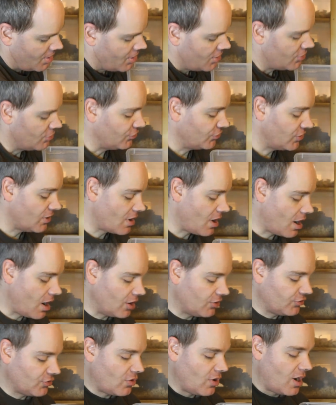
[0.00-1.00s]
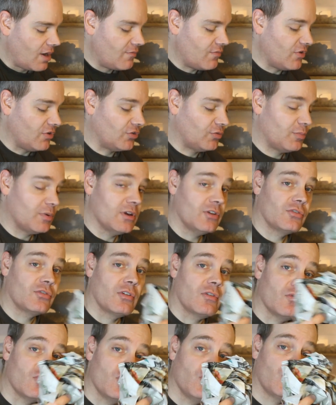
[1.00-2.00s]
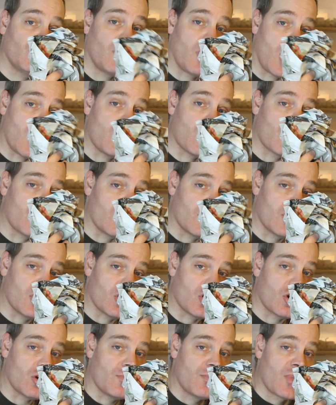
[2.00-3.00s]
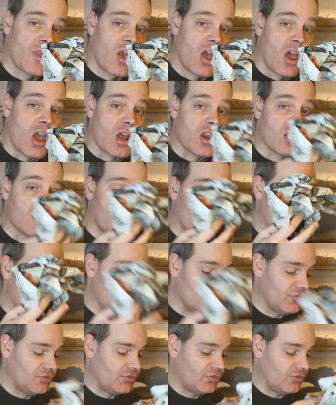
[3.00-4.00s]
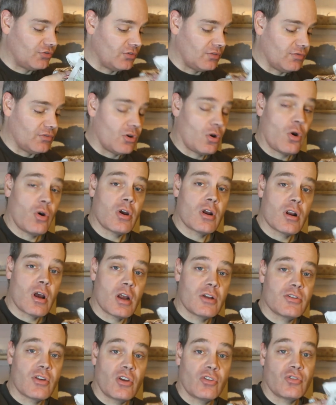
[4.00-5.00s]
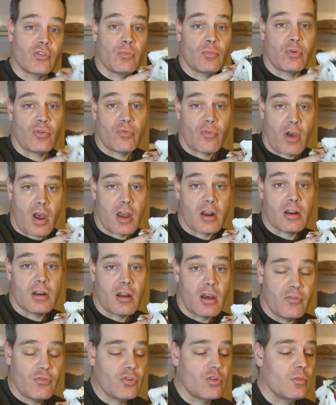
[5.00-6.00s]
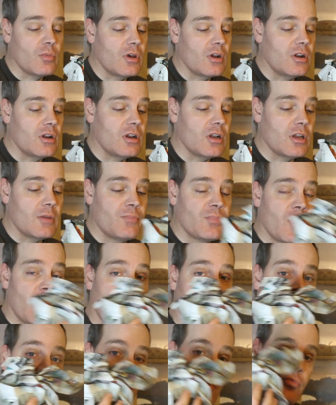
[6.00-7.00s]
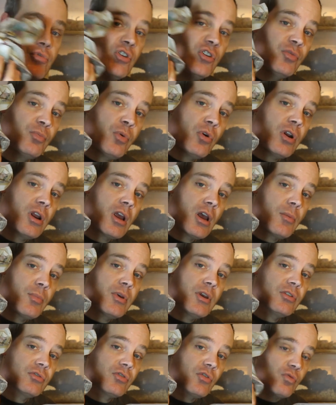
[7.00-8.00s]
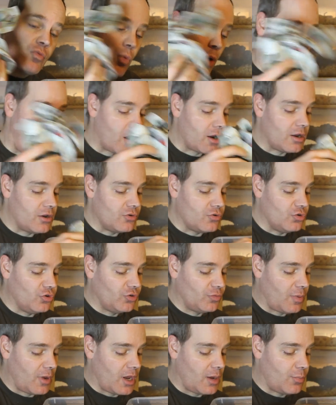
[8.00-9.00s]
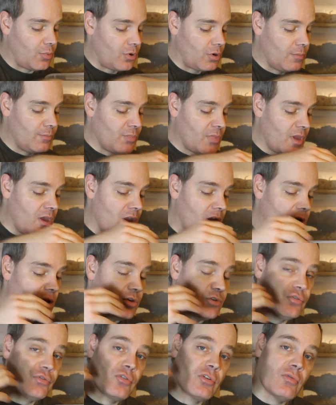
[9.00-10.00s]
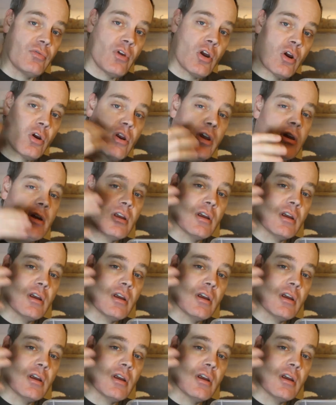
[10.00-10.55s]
You see, I also have this piece of newspaper in here. And if the coconut doesn't provide enough humidity, just putting a piece of wadded newspaper is a very